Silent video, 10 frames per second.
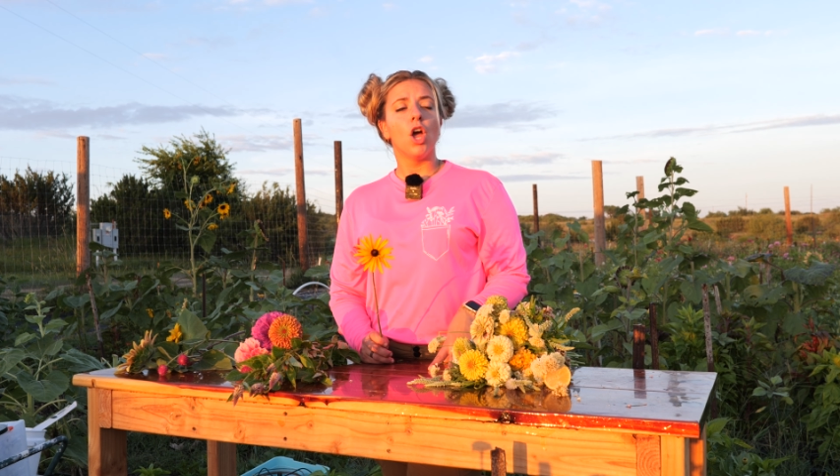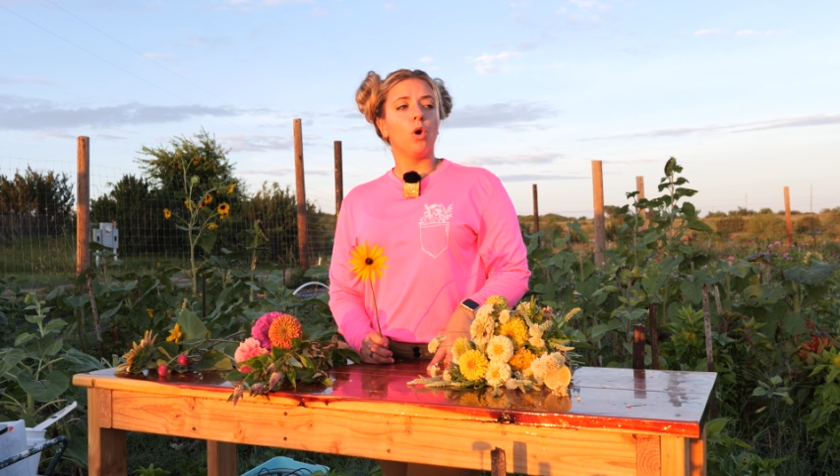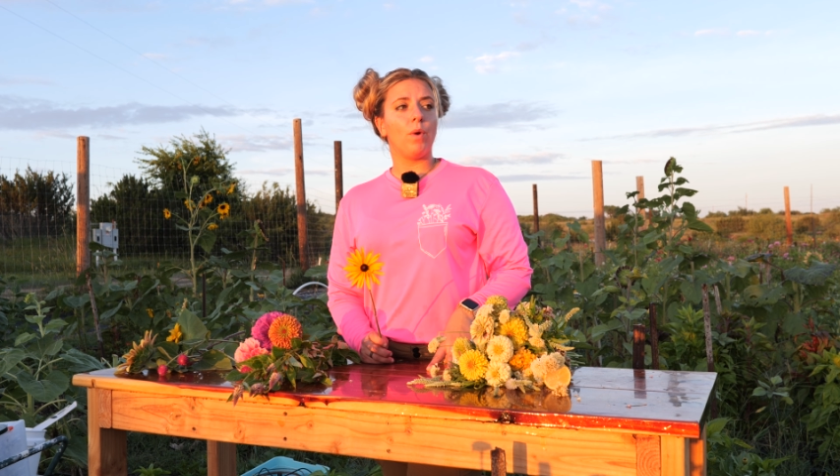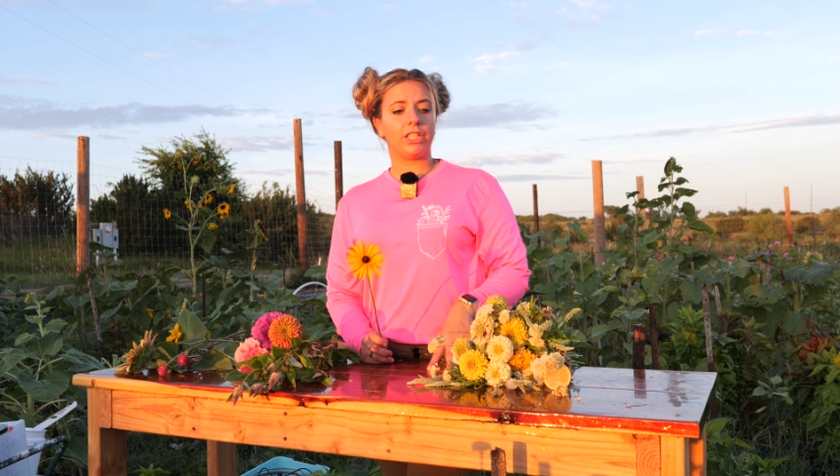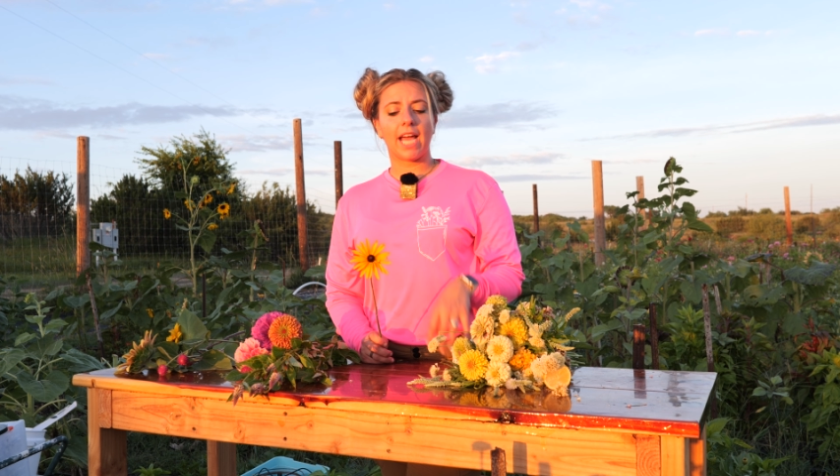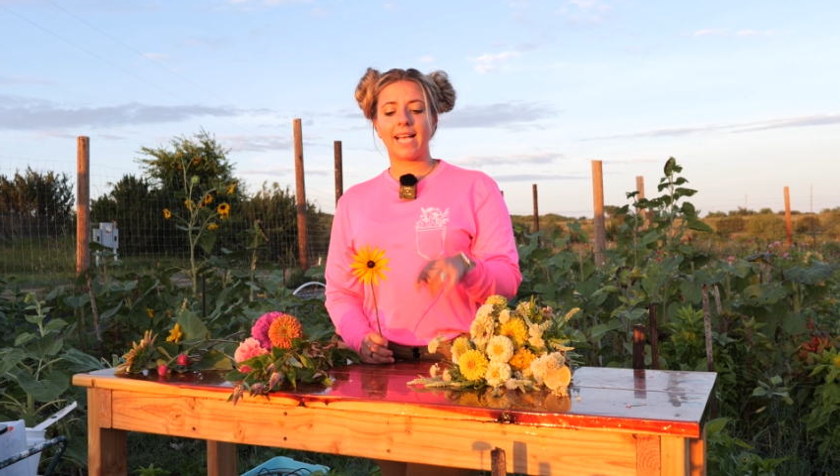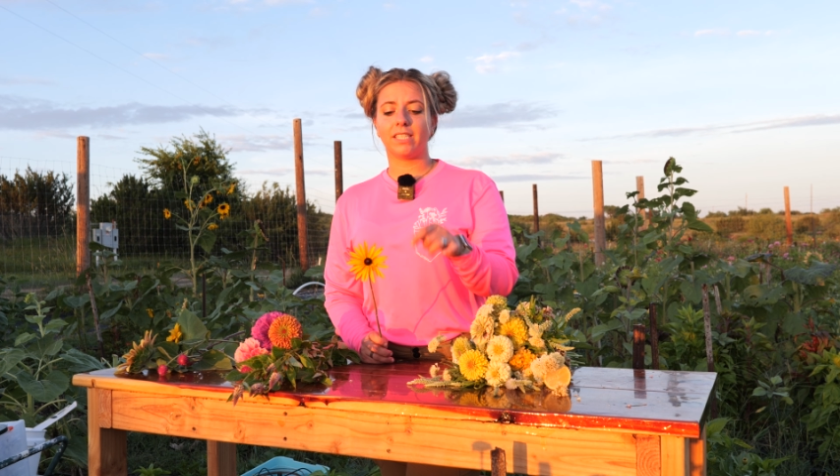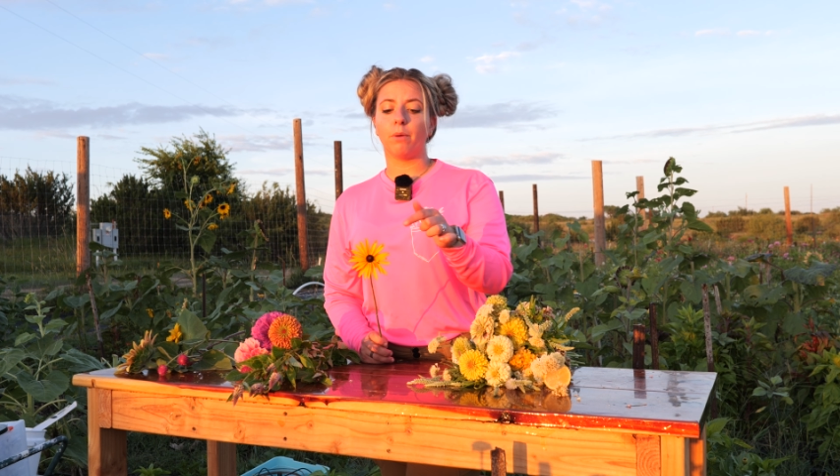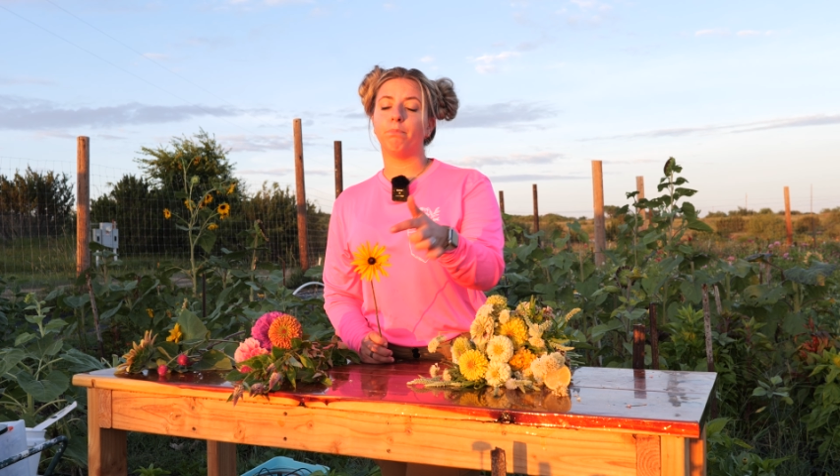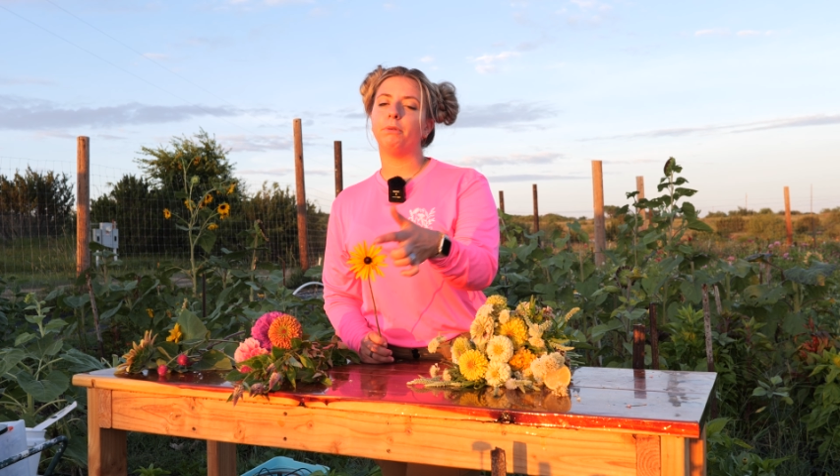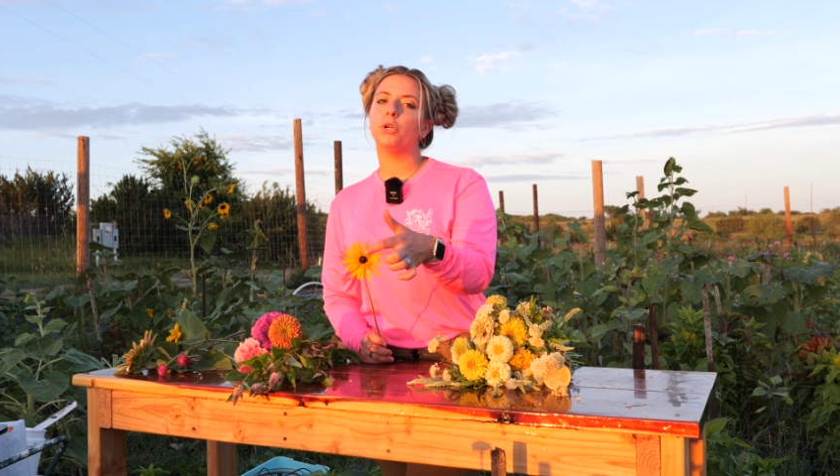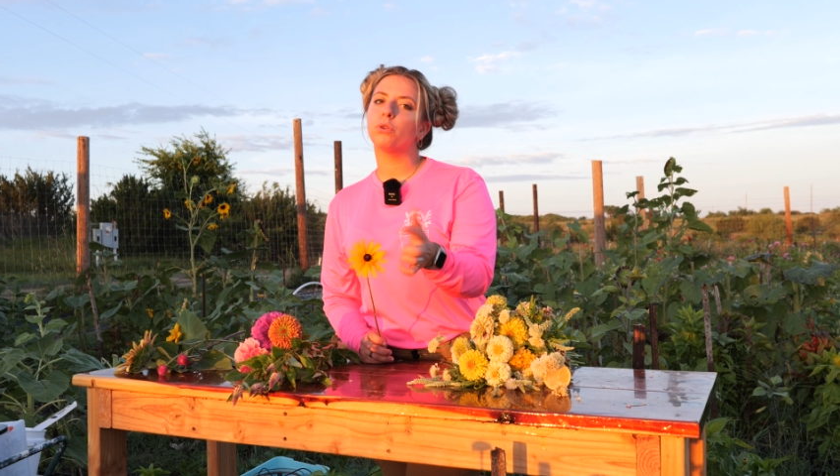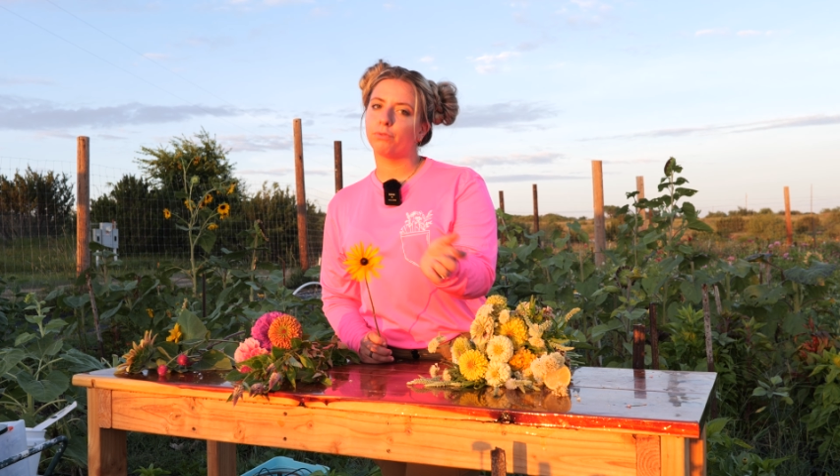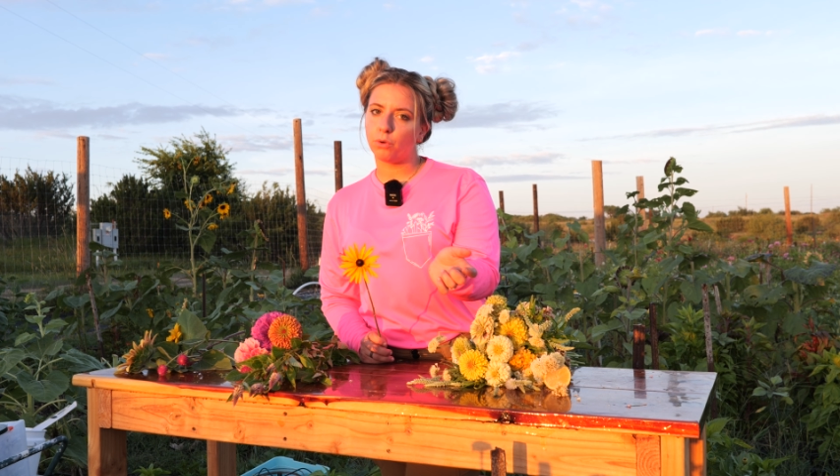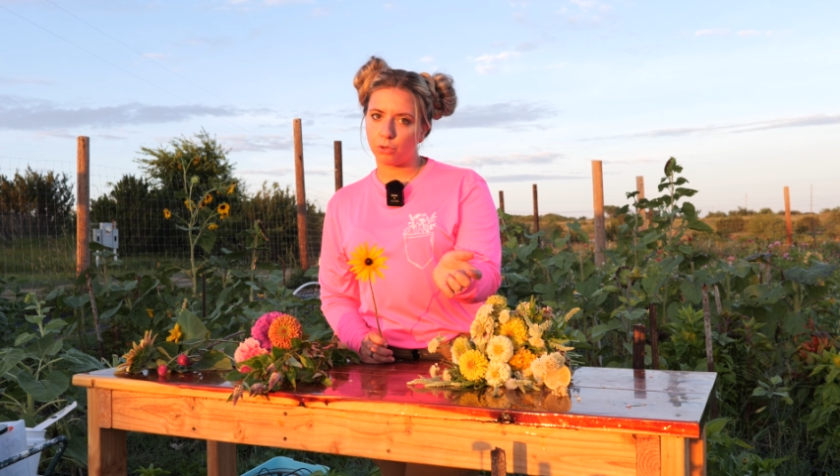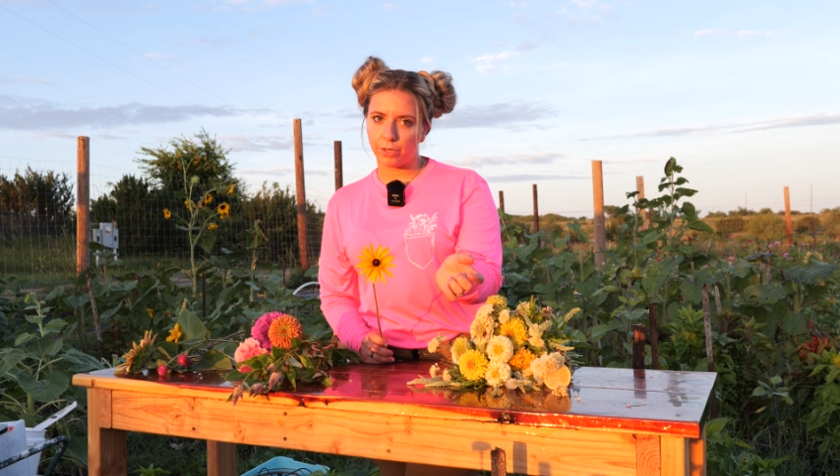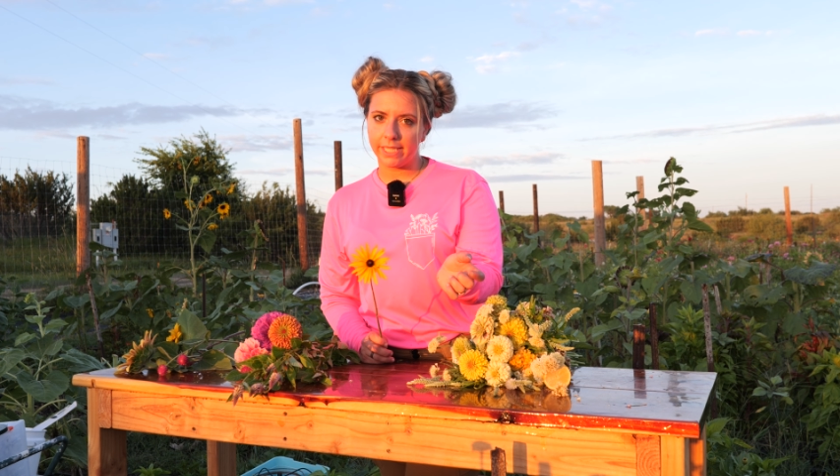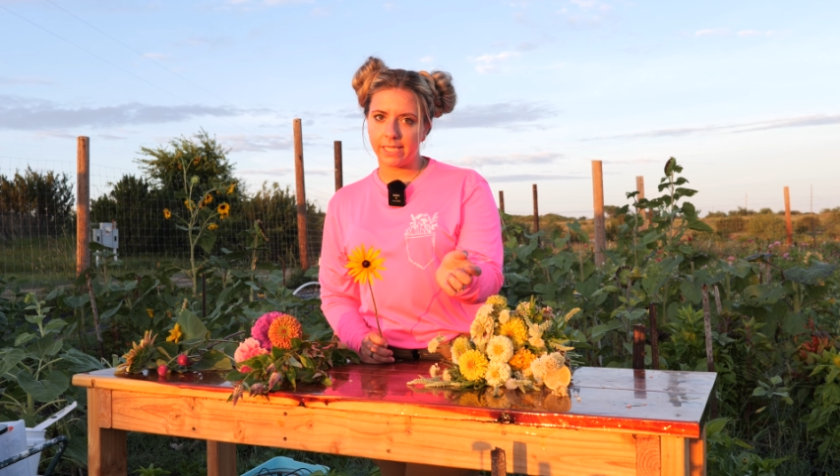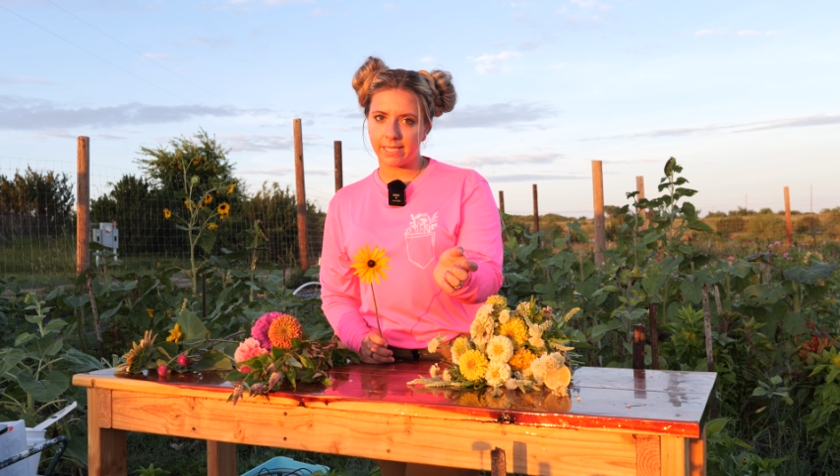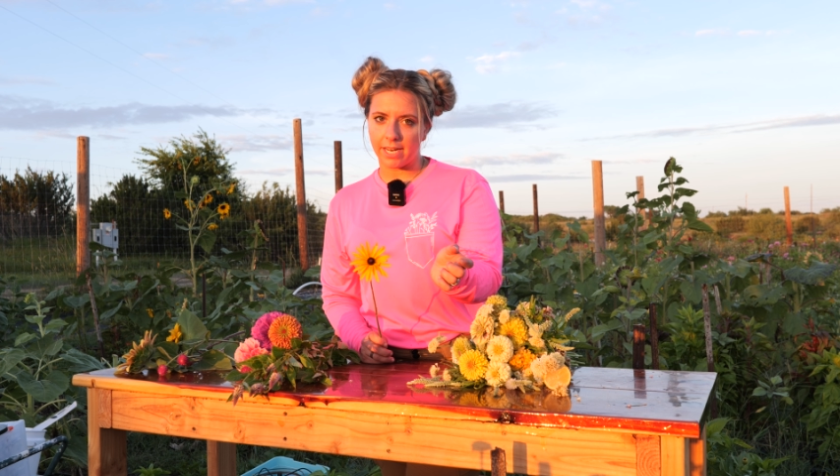which has a beautiful
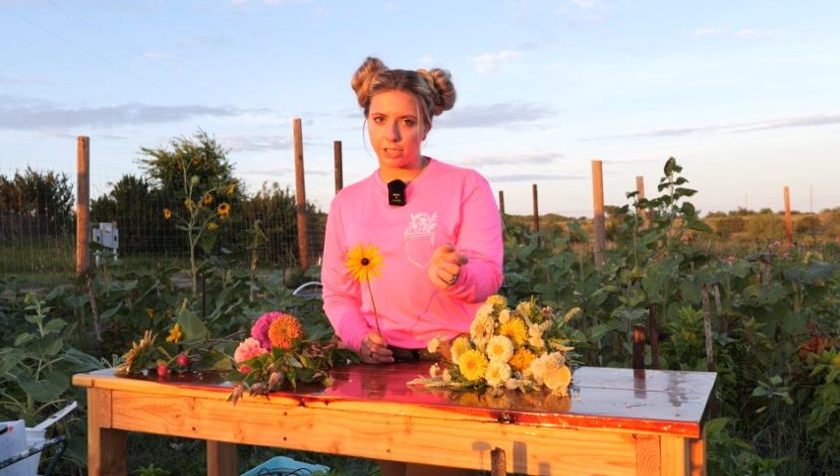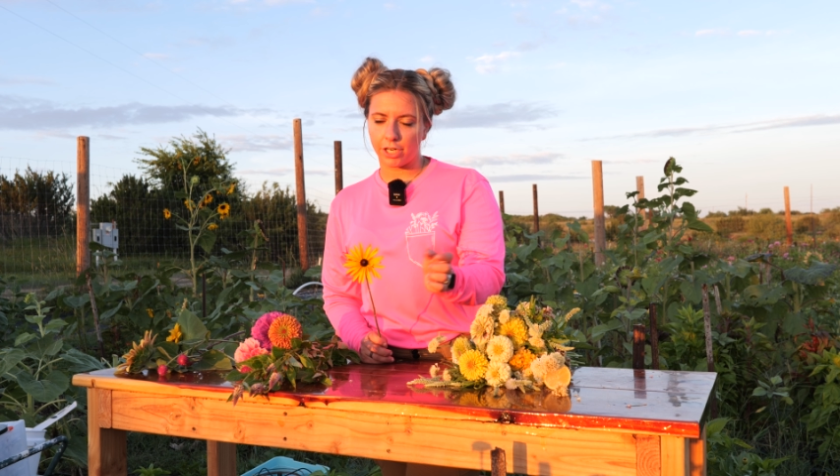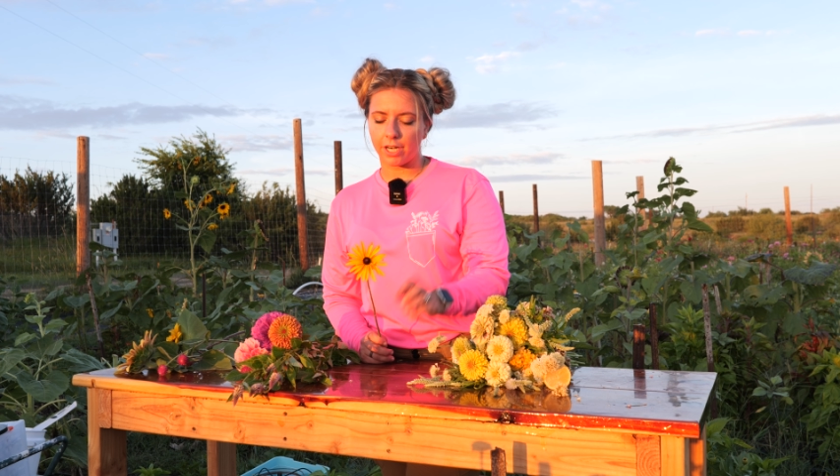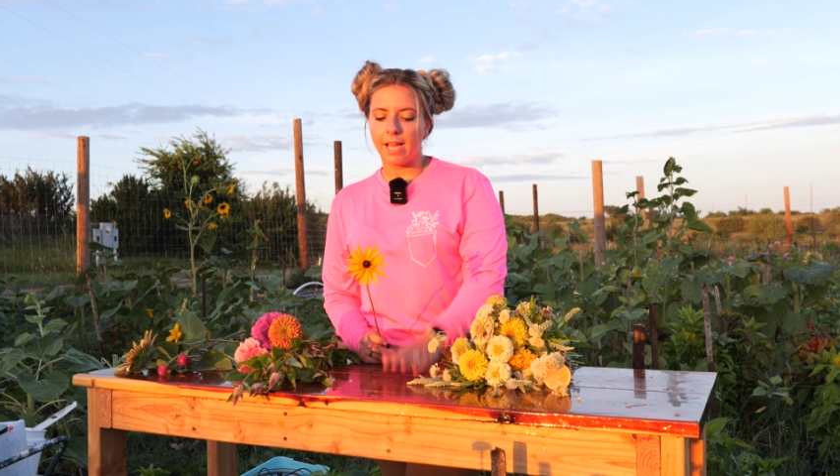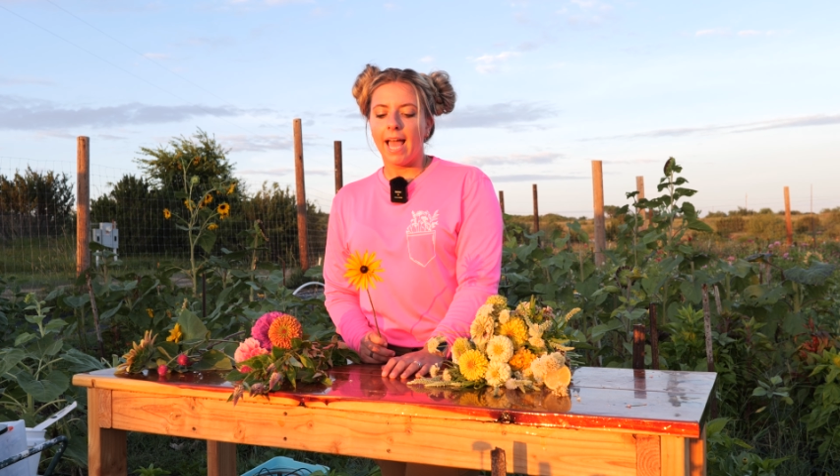green center